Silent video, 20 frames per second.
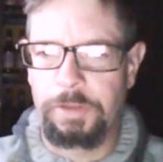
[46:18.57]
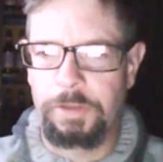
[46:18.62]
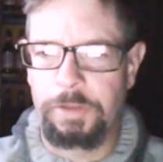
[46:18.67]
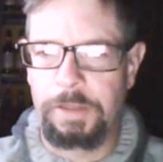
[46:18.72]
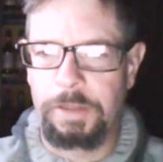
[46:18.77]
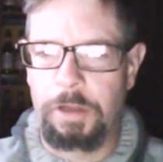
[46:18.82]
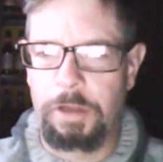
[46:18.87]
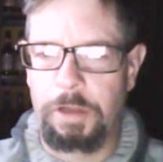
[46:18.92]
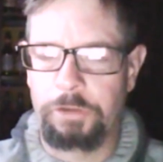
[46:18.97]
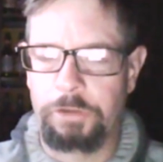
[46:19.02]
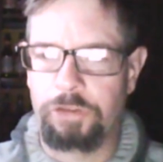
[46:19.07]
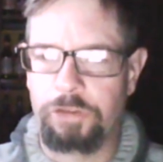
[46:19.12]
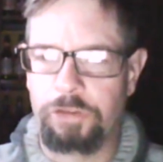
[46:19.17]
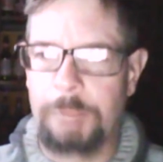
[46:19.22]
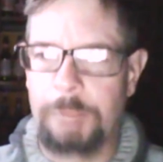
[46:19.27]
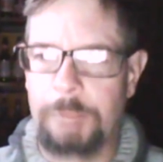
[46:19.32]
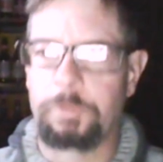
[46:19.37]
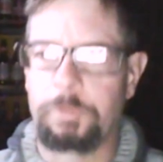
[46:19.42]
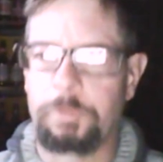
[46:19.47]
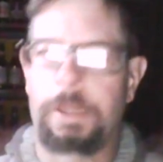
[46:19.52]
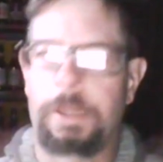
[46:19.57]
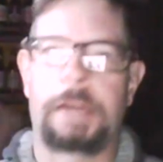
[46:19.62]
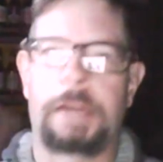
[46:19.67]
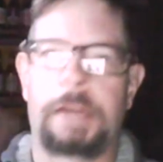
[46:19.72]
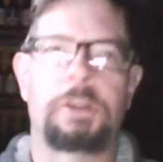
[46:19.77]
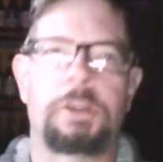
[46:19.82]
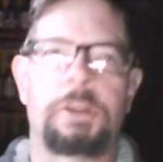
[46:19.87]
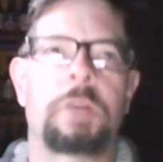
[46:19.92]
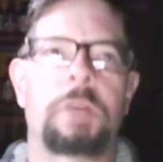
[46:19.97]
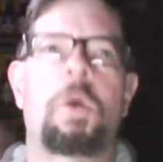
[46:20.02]
then all the shops were there
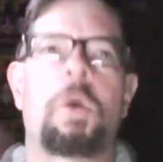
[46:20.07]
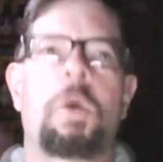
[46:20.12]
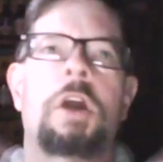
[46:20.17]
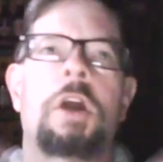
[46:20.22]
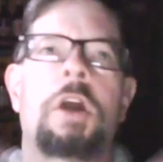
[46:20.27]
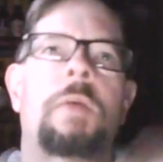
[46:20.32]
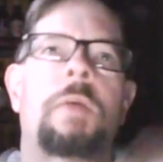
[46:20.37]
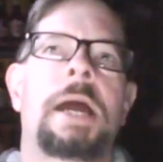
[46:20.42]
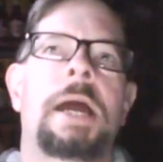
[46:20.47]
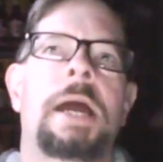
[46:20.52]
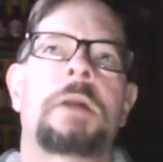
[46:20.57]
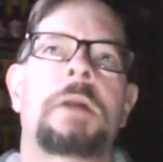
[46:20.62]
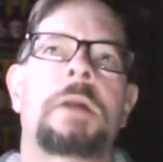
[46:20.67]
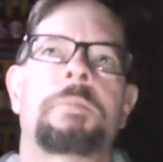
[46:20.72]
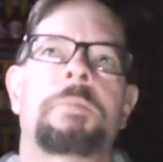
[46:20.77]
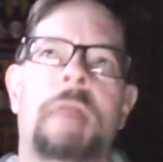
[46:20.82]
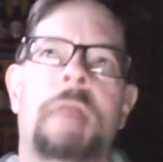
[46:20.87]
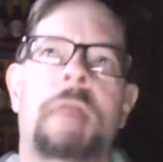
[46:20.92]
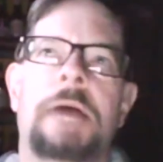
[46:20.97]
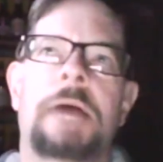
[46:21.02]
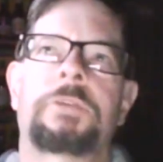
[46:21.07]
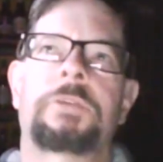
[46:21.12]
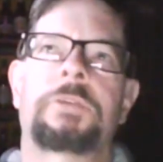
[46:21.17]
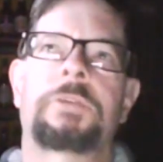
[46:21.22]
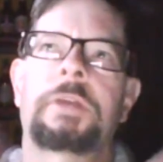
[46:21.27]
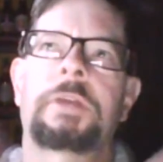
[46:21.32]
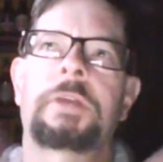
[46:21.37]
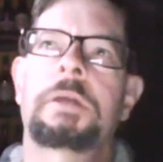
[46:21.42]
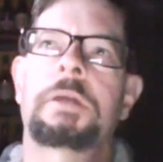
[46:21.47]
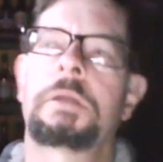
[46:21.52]
and you could walk around
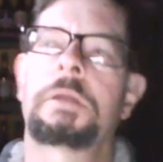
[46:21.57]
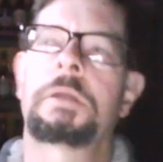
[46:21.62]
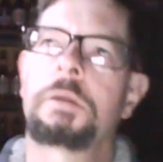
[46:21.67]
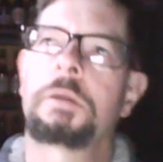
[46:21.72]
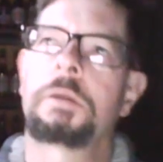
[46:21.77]
browsing,